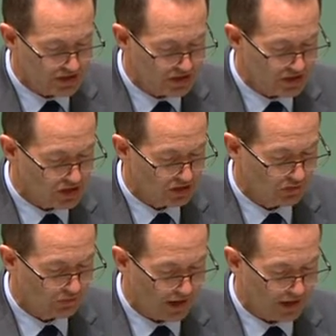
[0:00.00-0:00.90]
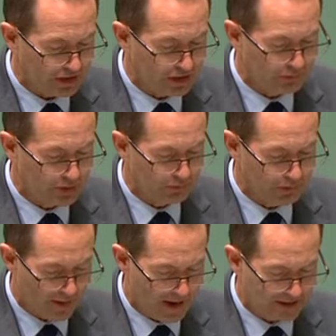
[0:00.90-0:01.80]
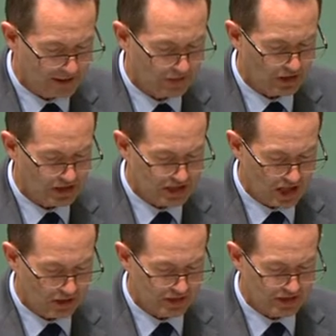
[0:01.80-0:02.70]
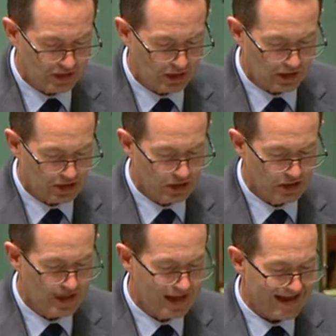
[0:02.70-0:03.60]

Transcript: this additional funding to be proactive in intelligence collection